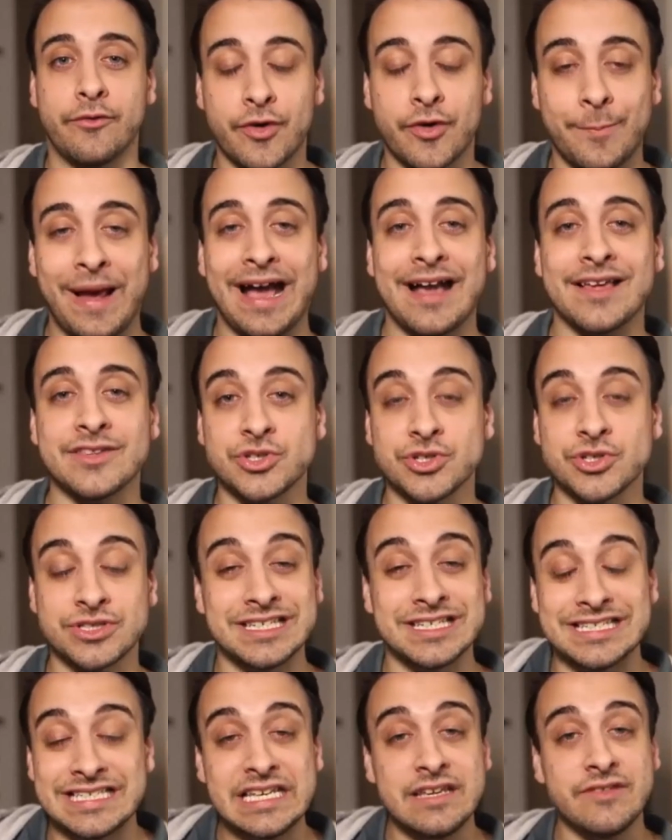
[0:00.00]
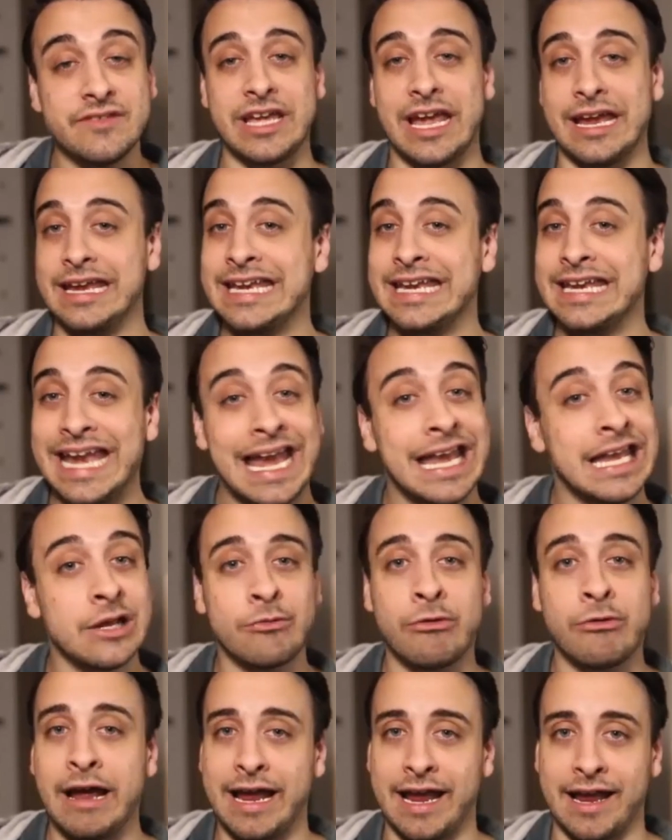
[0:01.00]
for pastors to deviate in any
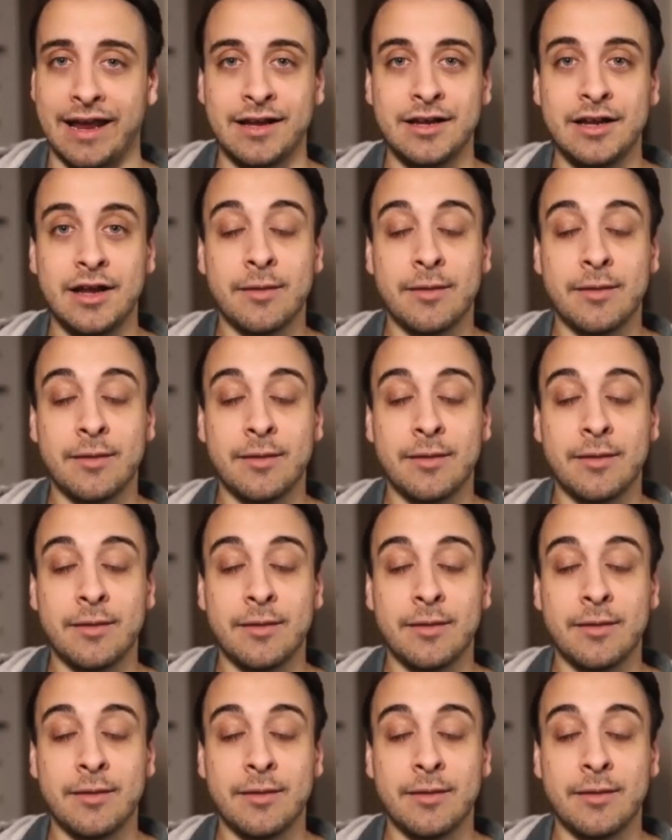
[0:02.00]
way